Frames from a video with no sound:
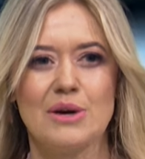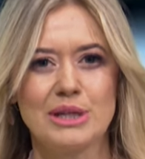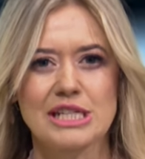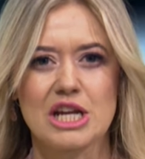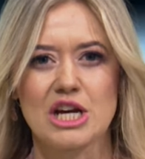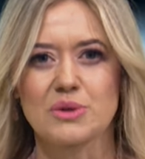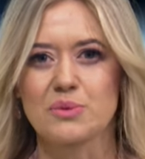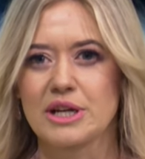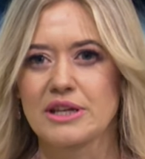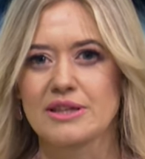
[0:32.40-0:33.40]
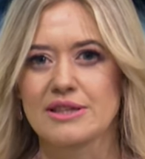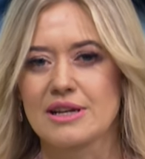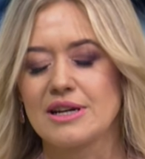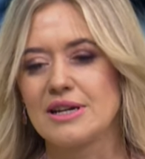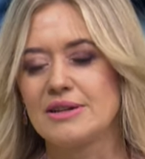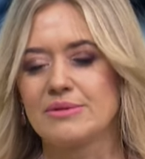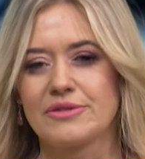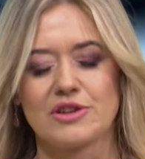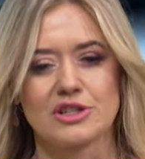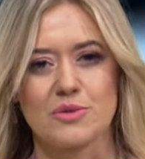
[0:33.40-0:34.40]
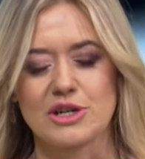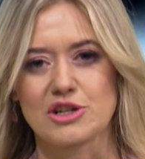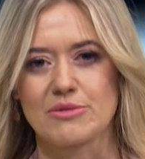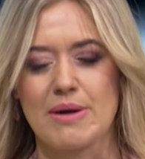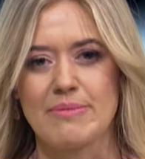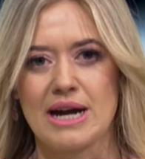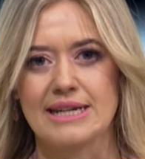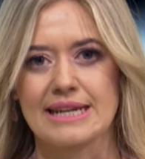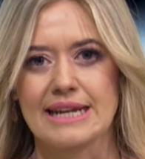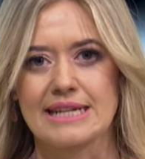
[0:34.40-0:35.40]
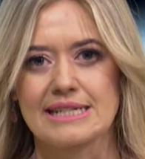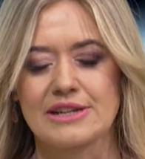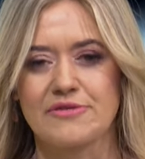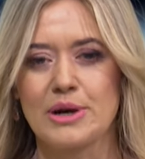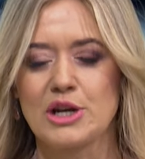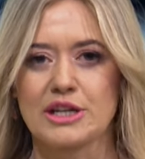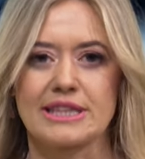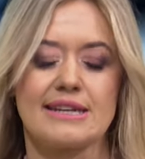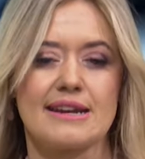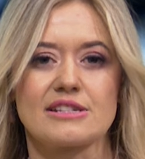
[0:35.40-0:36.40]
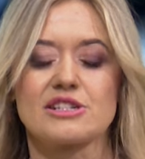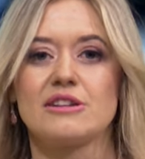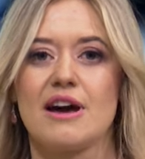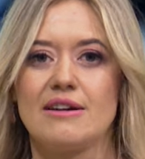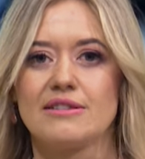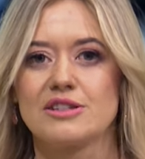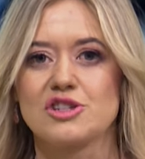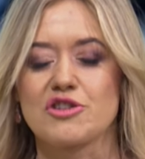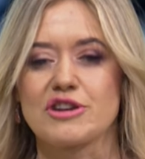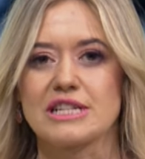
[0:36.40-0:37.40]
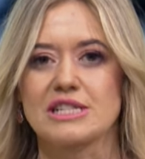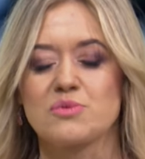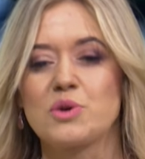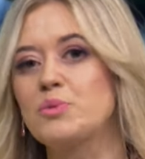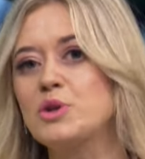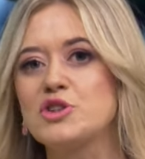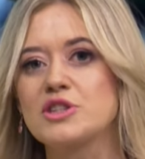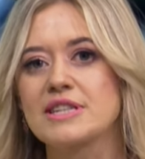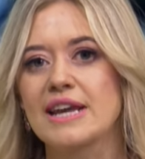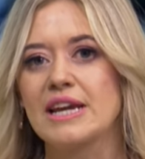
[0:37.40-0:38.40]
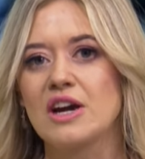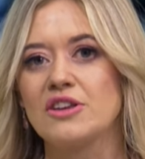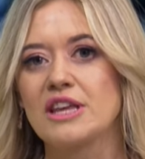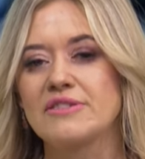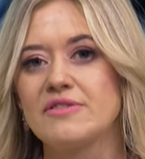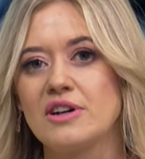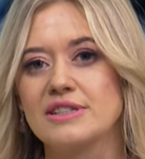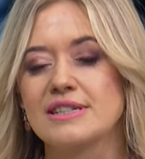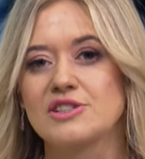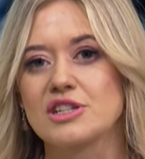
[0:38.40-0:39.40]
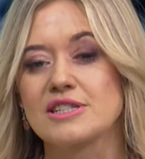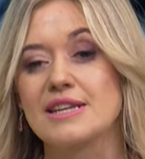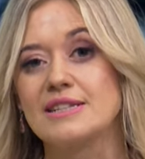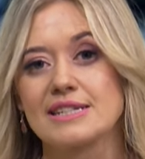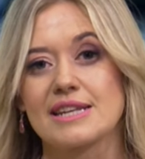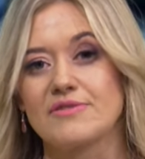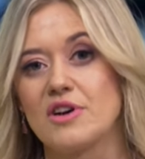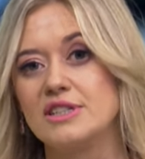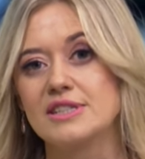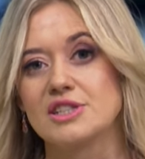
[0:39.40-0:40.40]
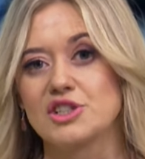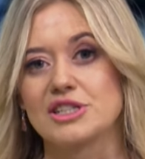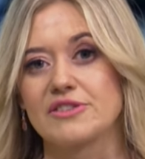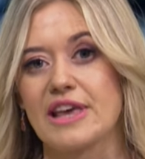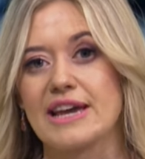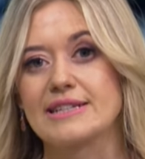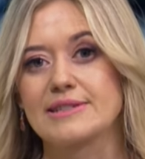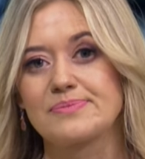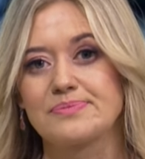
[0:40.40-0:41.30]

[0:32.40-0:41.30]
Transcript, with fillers: I want to start with uh, the first question on my mind is, if we look at the national health insurance, what would you say are the advantages and disadvantages of that?